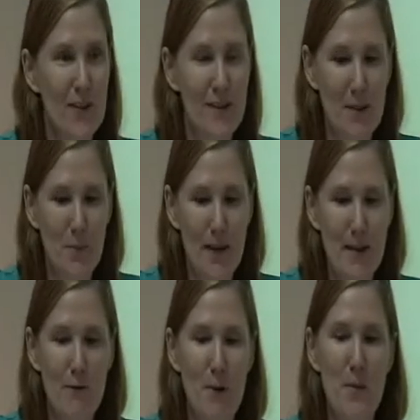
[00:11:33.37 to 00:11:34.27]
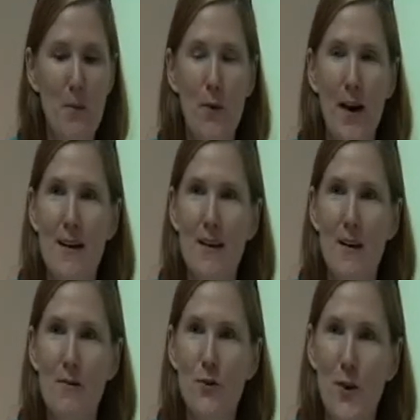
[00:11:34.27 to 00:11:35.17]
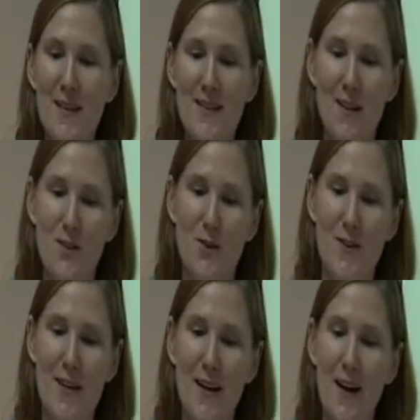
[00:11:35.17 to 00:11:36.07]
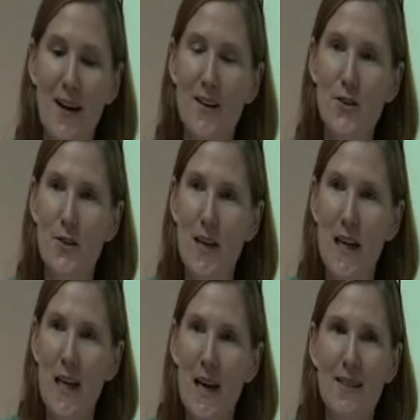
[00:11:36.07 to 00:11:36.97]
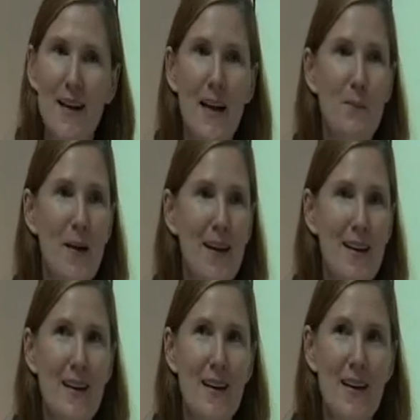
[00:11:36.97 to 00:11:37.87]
a little bit from the brand of transcultural psychiatry that had been